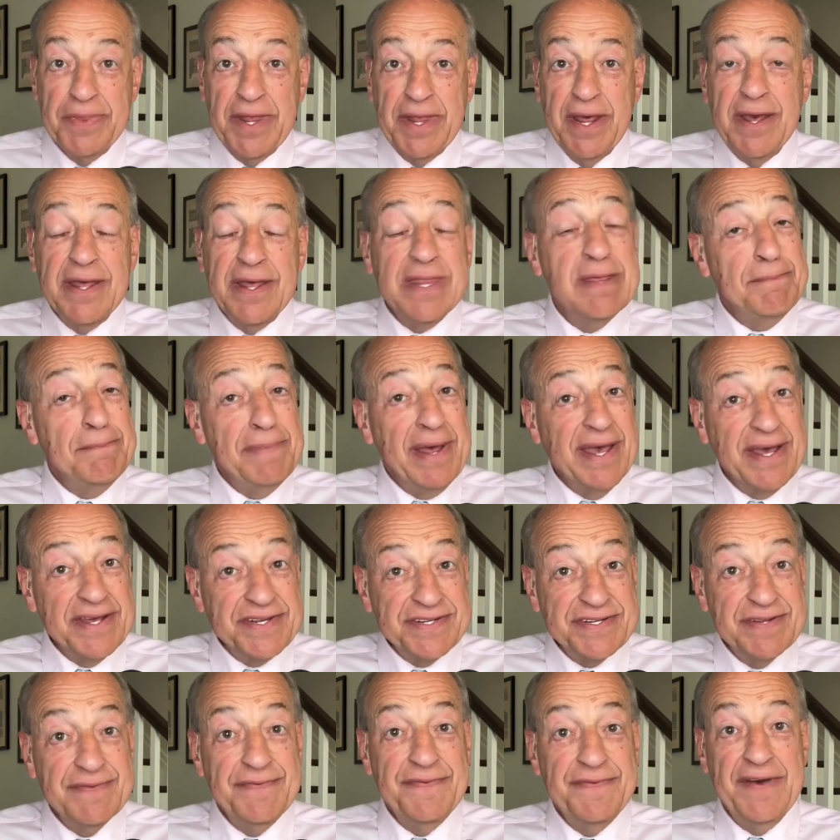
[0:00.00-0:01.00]
The
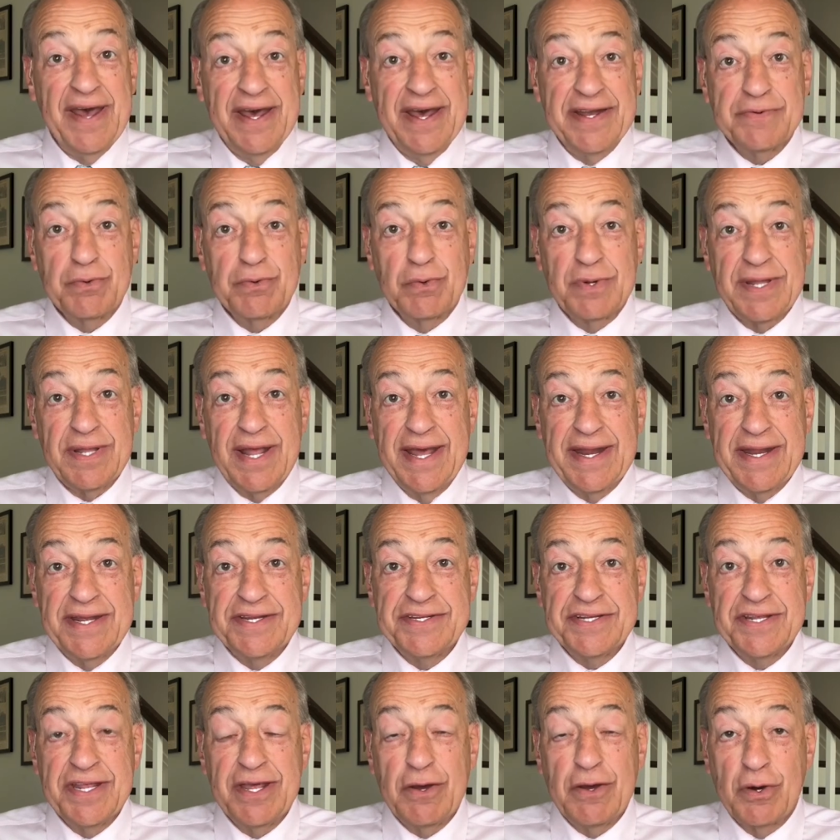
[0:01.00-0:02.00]
biggest event related
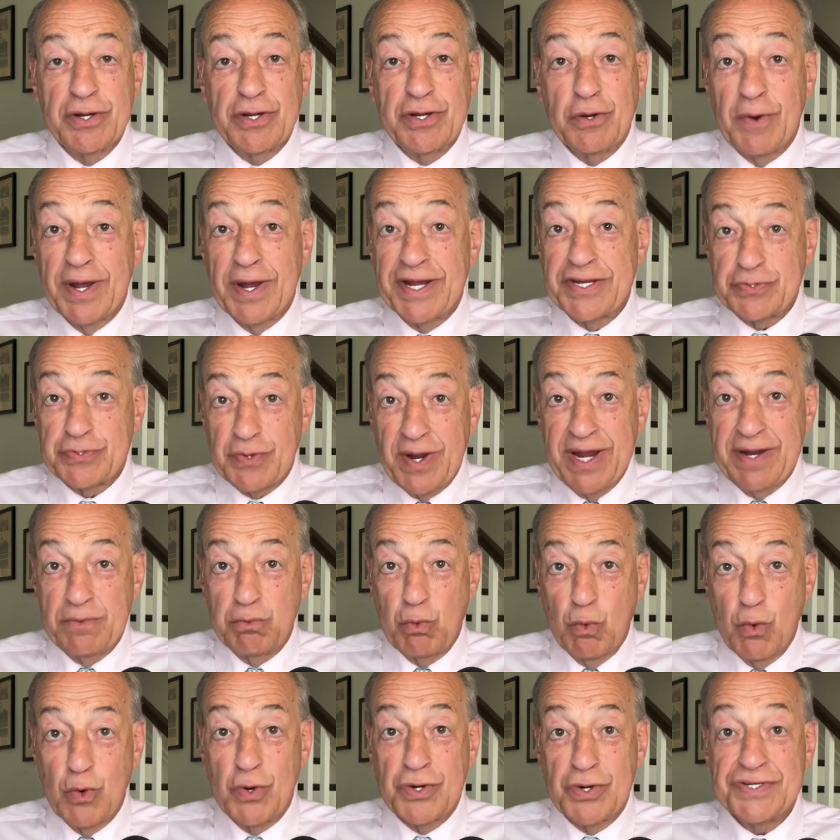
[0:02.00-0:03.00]
to the ongoing trade
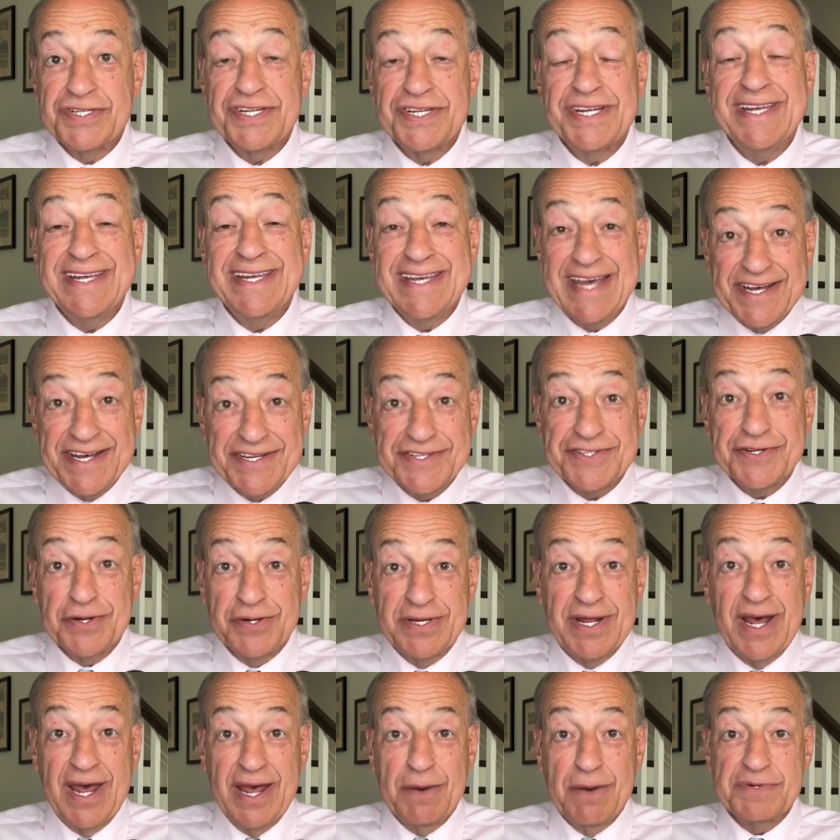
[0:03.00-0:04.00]
wars
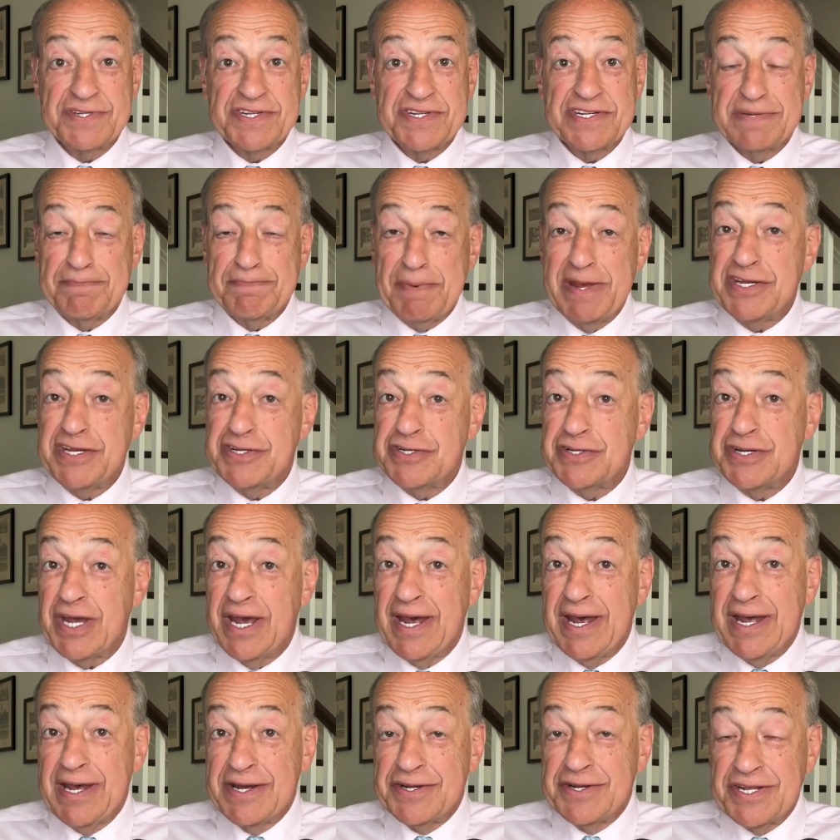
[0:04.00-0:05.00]
yesterday was a speech
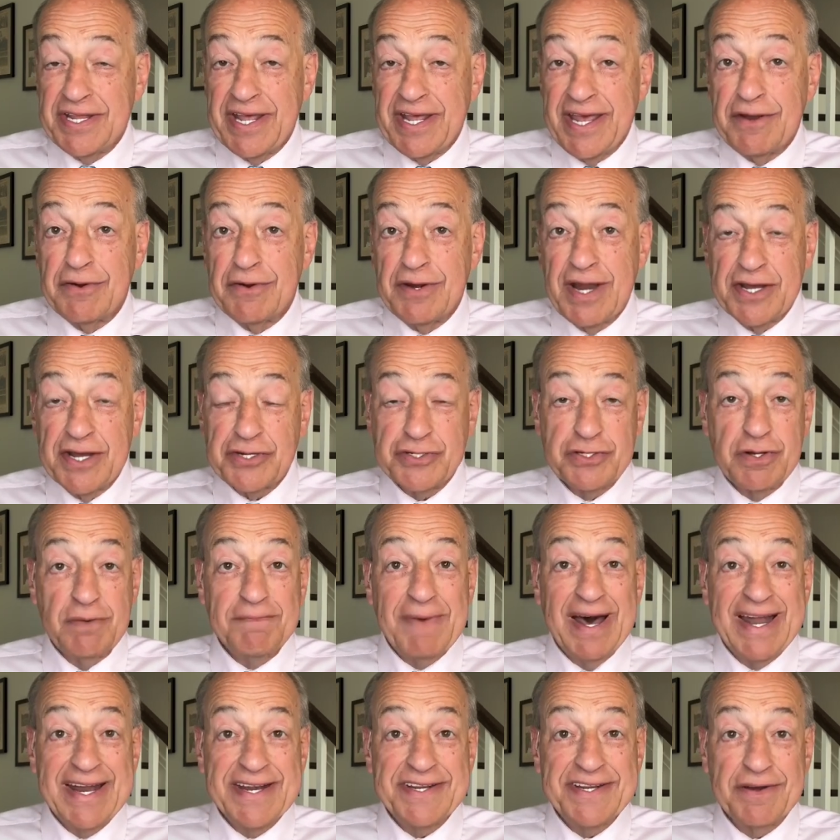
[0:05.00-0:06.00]
to the International
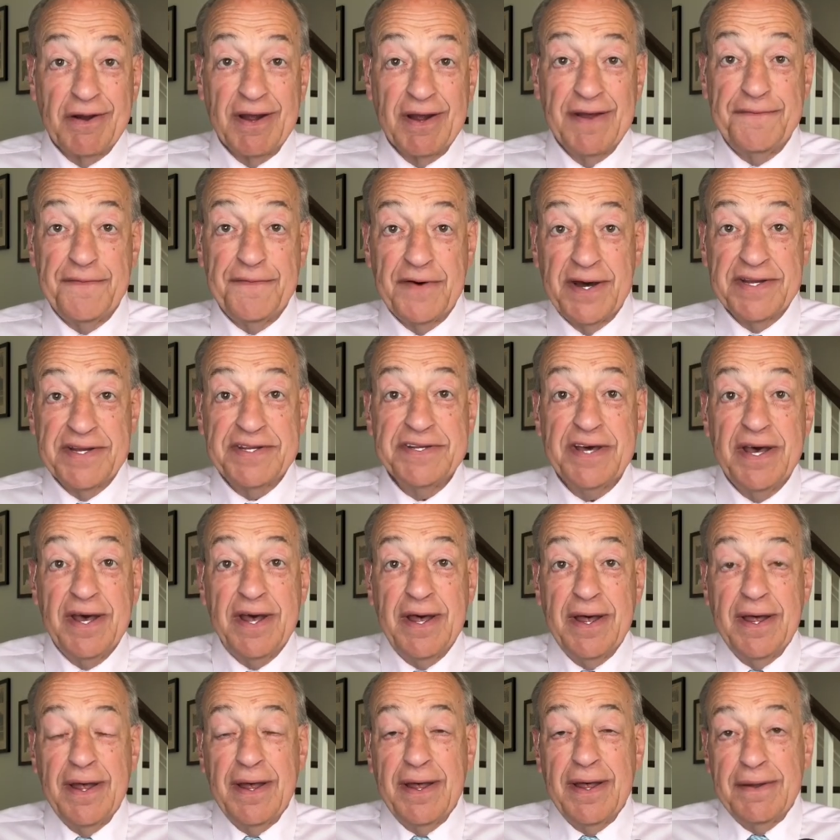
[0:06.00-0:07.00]
Monetary Fund
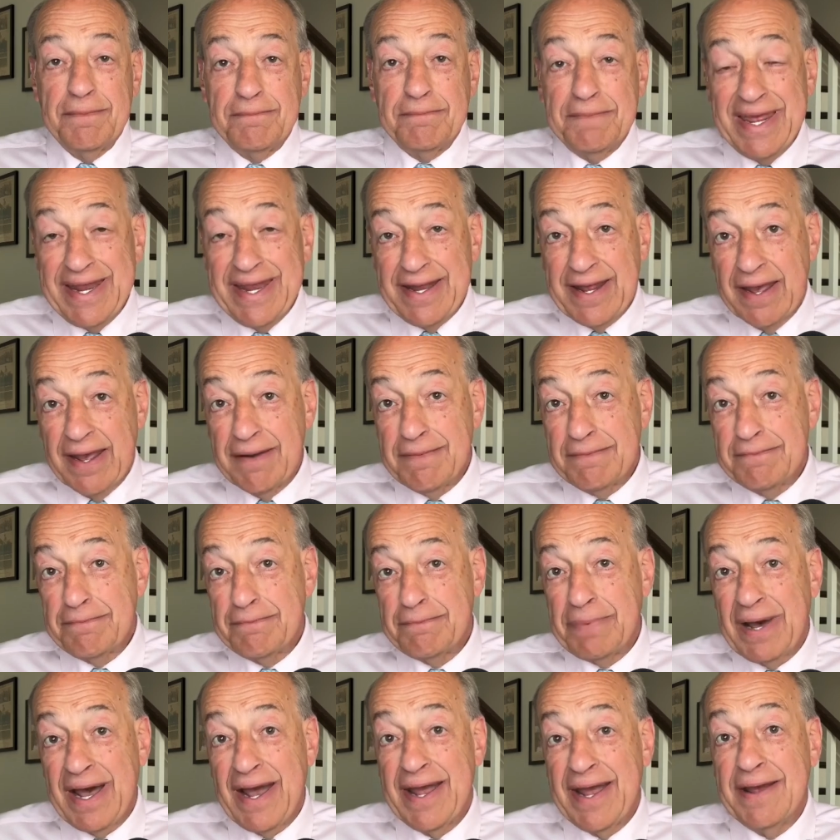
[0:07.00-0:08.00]
meeting
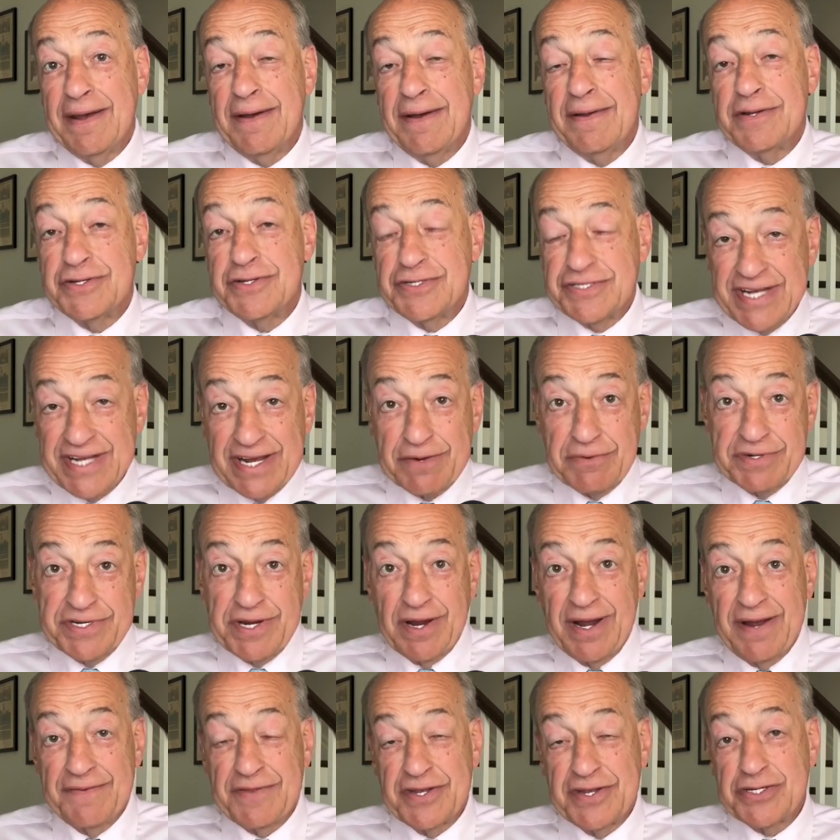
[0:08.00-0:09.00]
by
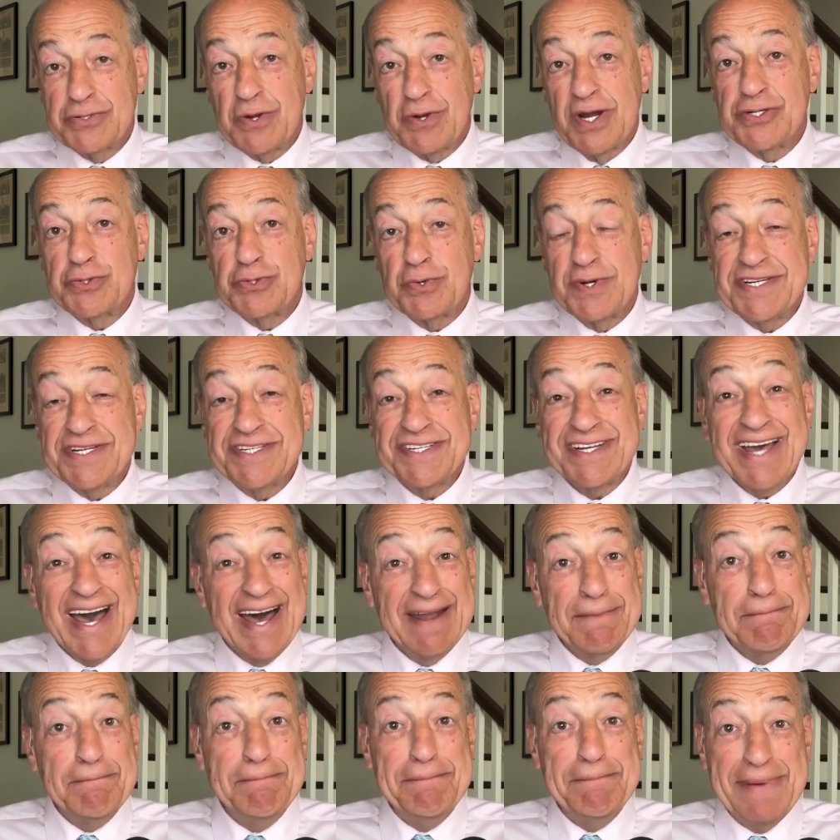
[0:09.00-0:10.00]
Secretary of the Treasury
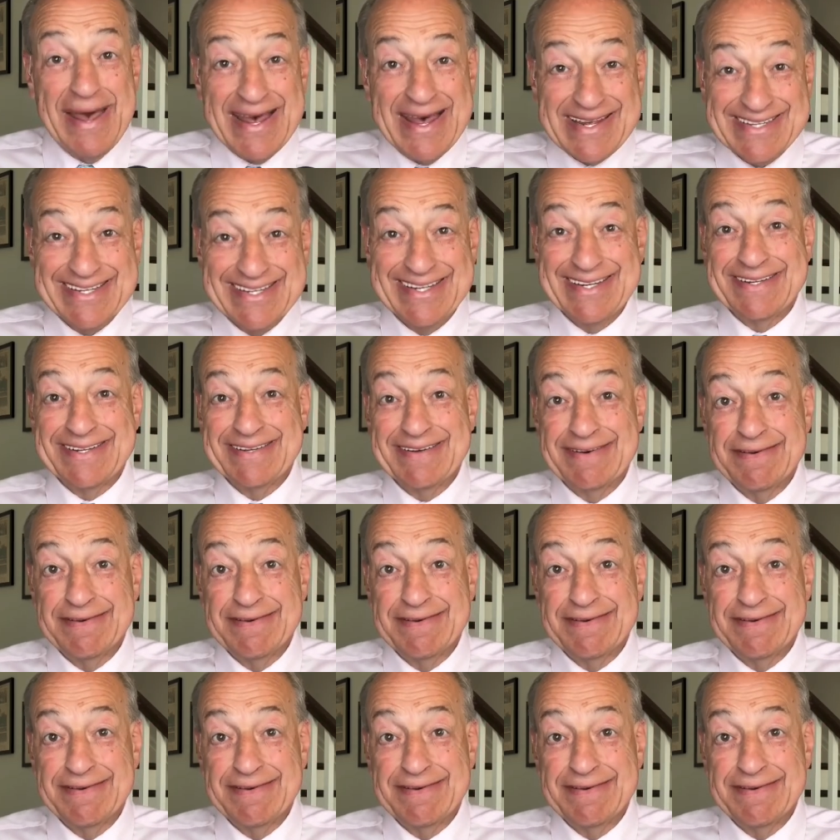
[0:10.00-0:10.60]
Scott Bessent.